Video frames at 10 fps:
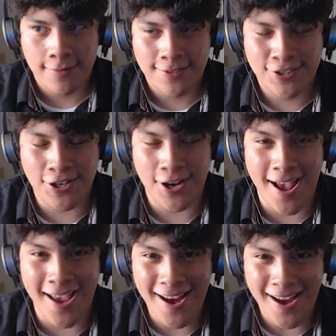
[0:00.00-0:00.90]
Did
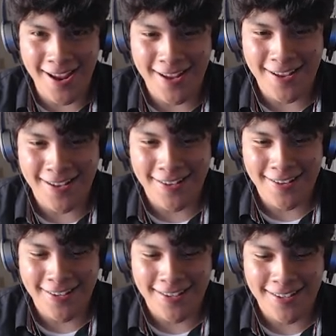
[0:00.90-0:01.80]
I?
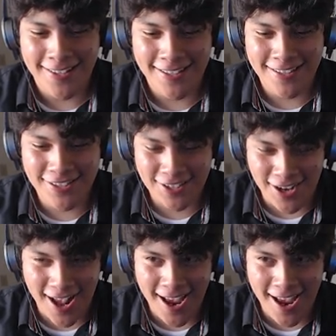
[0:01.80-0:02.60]
Should I?